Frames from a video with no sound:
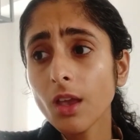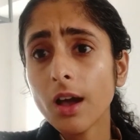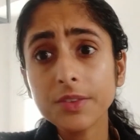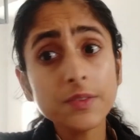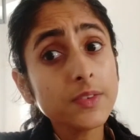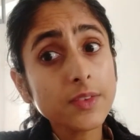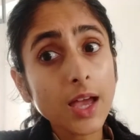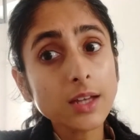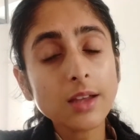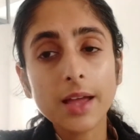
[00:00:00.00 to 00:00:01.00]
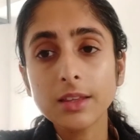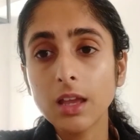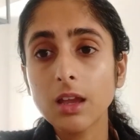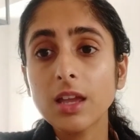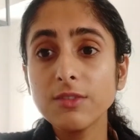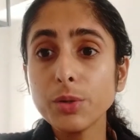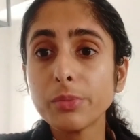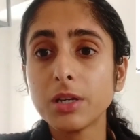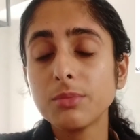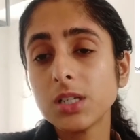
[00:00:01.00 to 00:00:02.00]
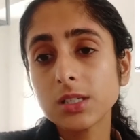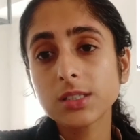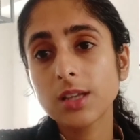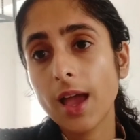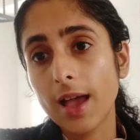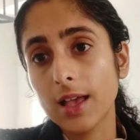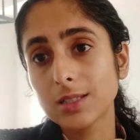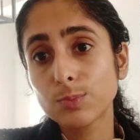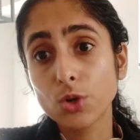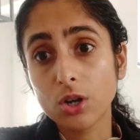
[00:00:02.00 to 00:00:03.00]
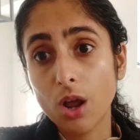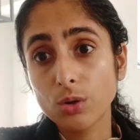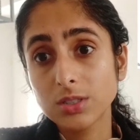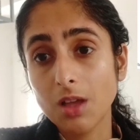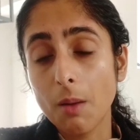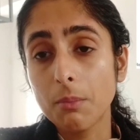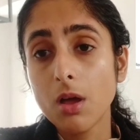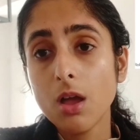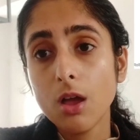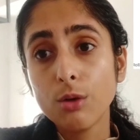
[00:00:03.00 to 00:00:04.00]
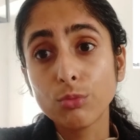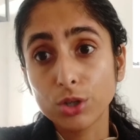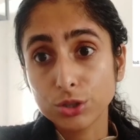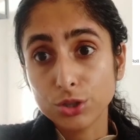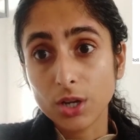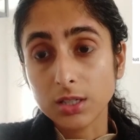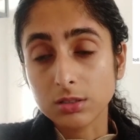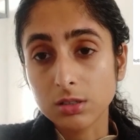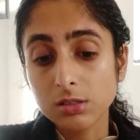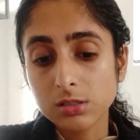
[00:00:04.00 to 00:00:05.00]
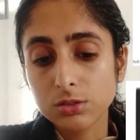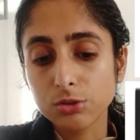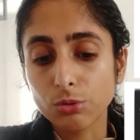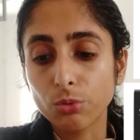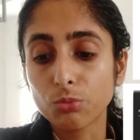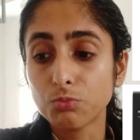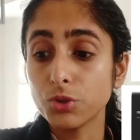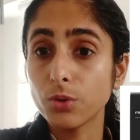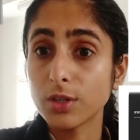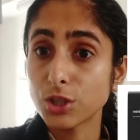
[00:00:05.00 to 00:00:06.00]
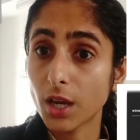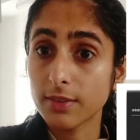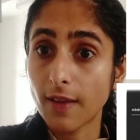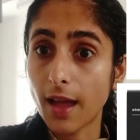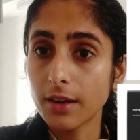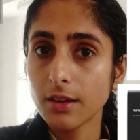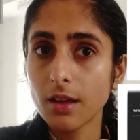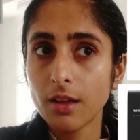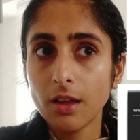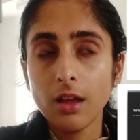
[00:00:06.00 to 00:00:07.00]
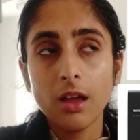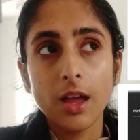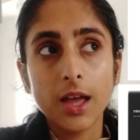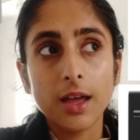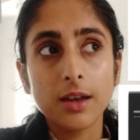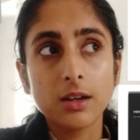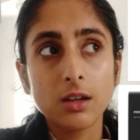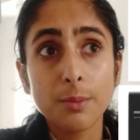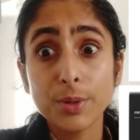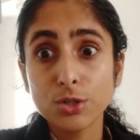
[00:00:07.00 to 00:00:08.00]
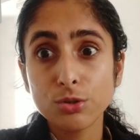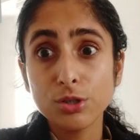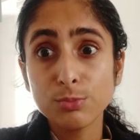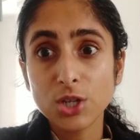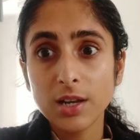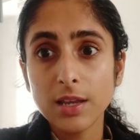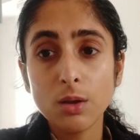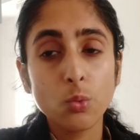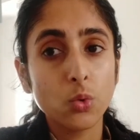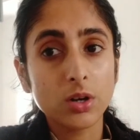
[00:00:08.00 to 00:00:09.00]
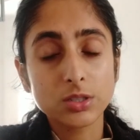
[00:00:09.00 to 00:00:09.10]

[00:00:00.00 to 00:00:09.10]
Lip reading: Other than that, I think even Minimalist has brought out some moisturizers, so you can check that. And petroleum jelly works